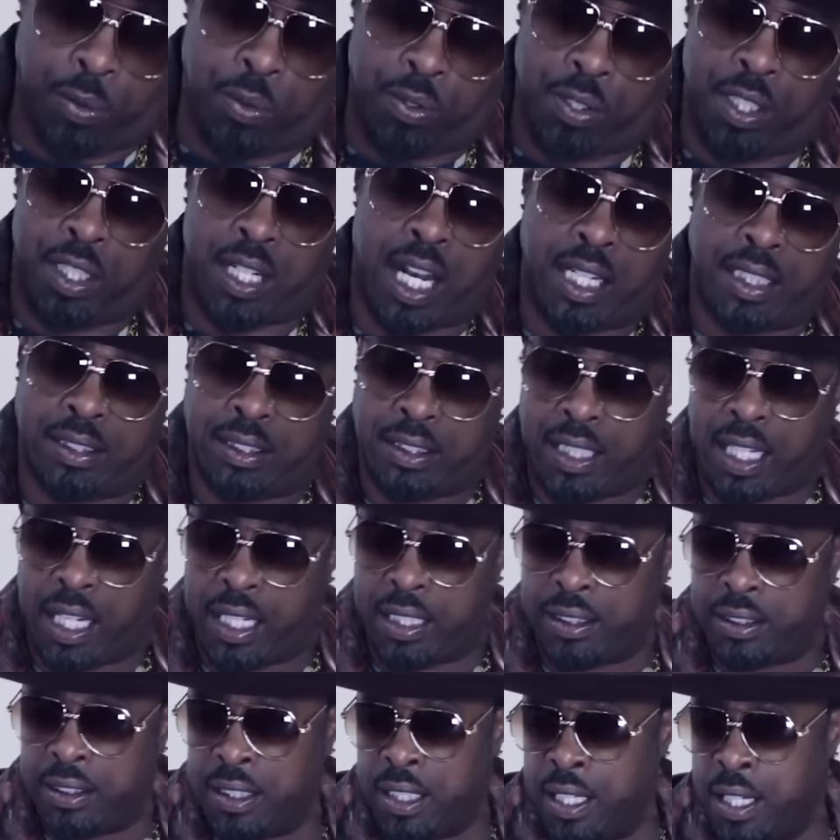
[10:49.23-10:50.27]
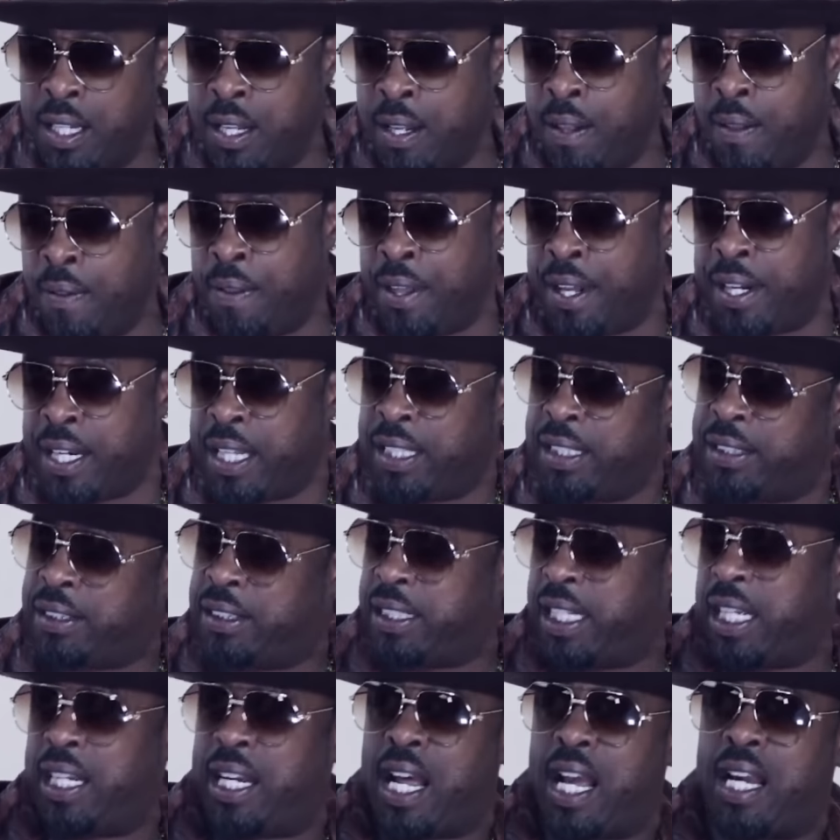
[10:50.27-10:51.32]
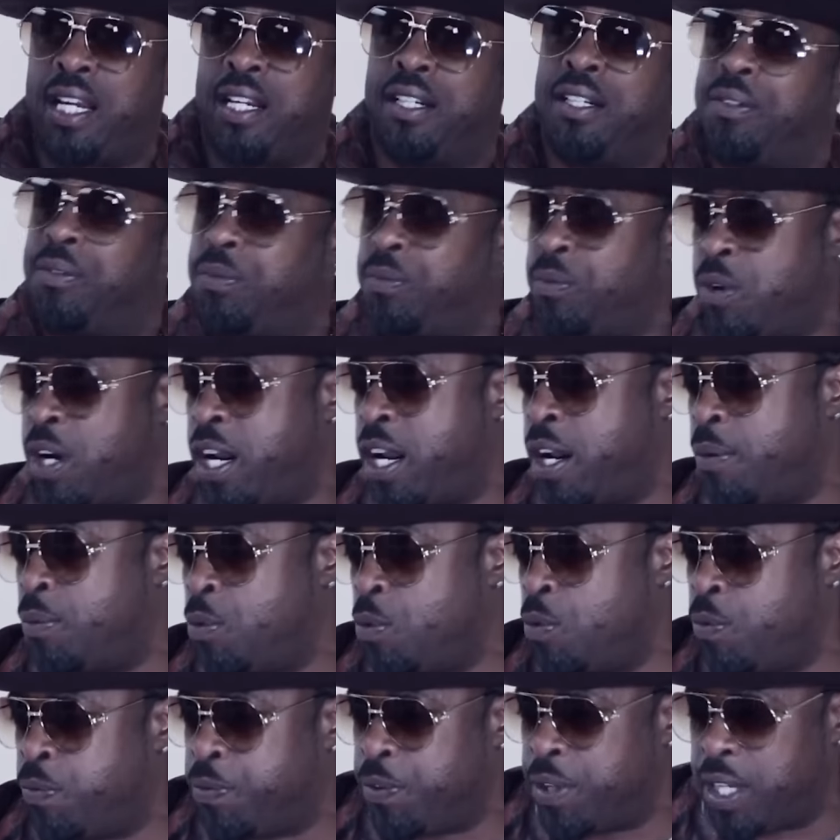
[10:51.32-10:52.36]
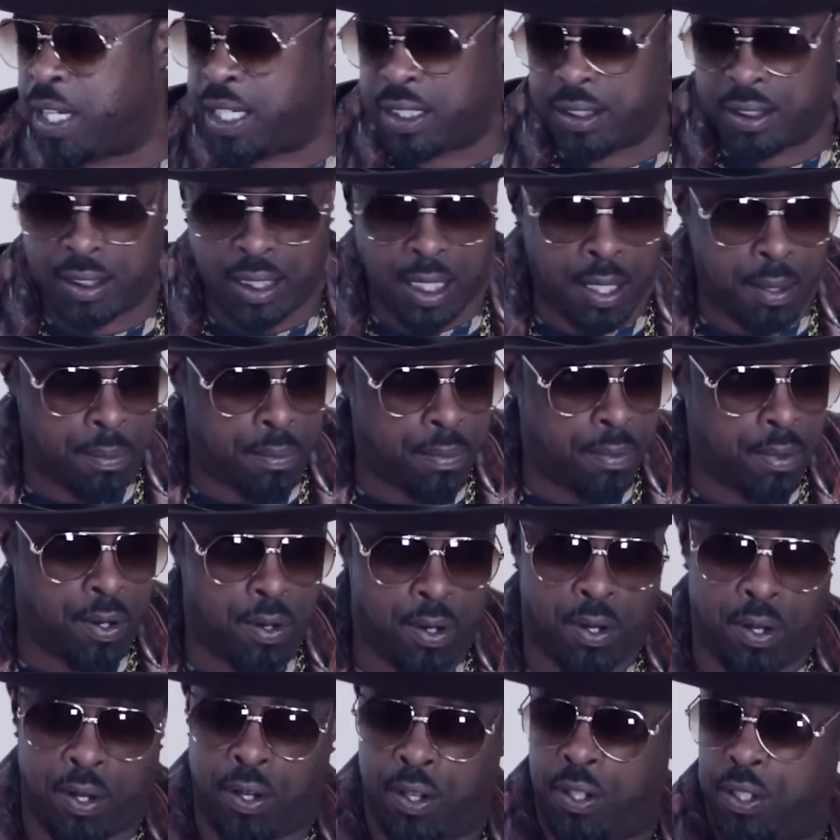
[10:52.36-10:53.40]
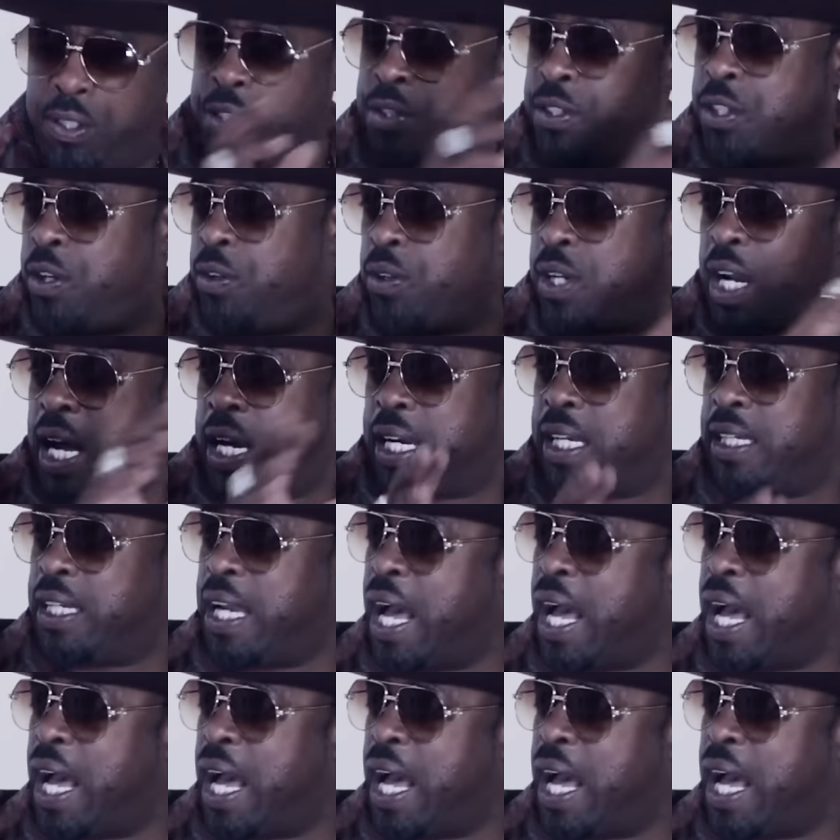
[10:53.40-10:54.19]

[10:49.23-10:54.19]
the United States and they'd stay like in a Red Roof Inn or something, or, or, you know, like a